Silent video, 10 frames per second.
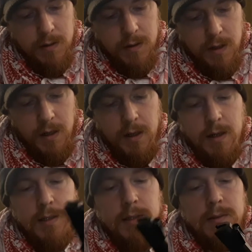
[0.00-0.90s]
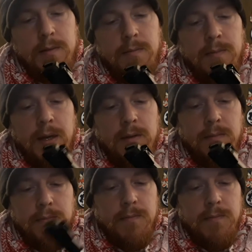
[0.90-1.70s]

You've got a nice metal